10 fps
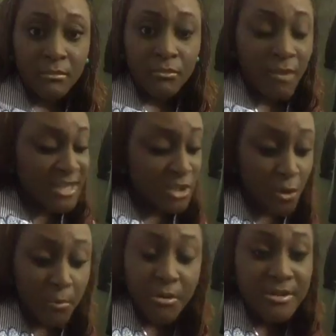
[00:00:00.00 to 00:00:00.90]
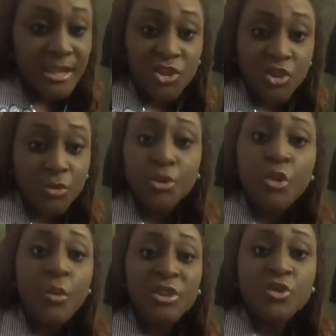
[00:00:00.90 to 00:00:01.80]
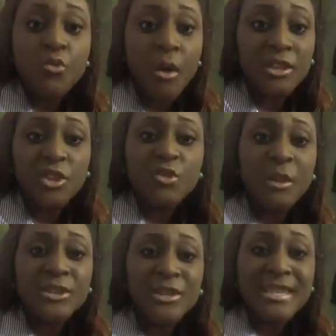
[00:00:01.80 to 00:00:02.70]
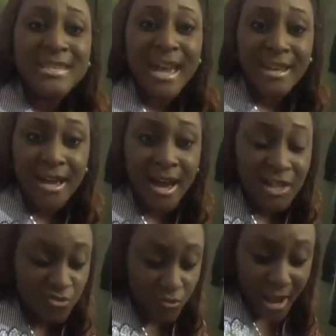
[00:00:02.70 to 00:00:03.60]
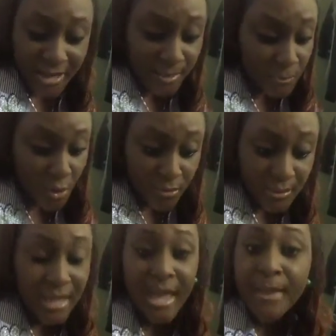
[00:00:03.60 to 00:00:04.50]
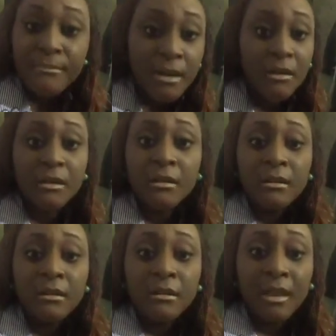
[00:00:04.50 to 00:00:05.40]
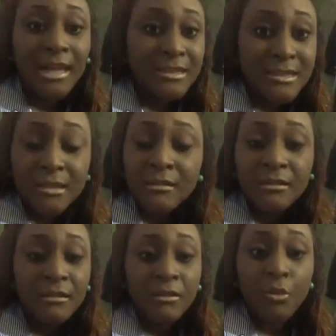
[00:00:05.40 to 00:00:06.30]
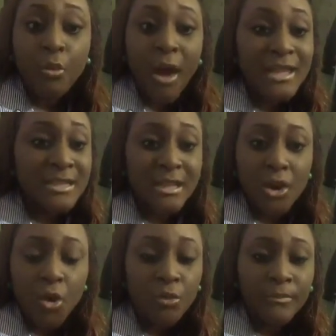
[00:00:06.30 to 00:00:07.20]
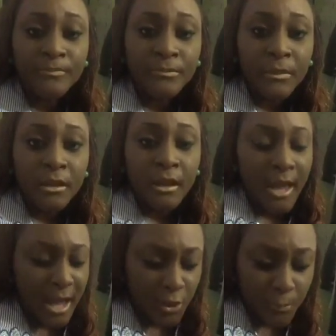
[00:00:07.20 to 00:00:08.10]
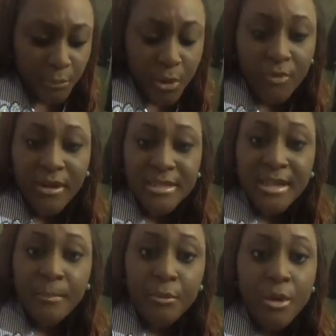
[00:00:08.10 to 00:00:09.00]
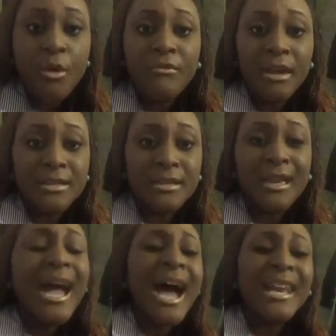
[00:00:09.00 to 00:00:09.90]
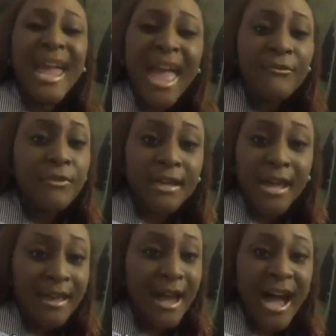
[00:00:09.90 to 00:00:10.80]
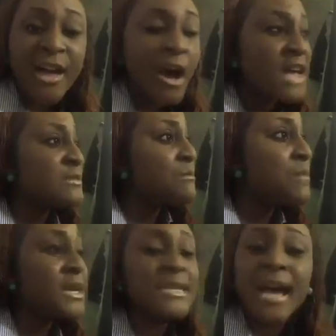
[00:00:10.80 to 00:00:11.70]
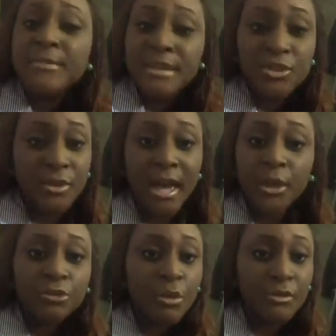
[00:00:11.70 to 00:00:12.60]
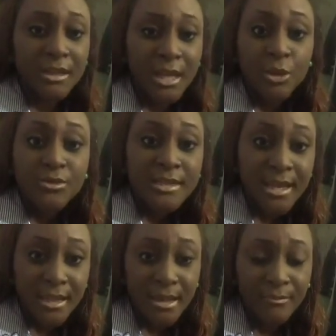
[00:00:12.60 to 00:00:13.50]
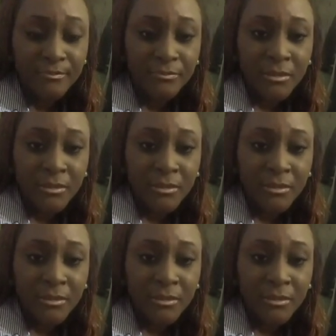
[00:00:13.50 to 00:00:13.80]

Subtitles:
Write it down personal to you. You know what you want. You know what you desire in your heart. Write them down. Them. It. Write it down. And you pray over it. Say, I pray over it. And every day, as many times as you can throughout the day, you say them.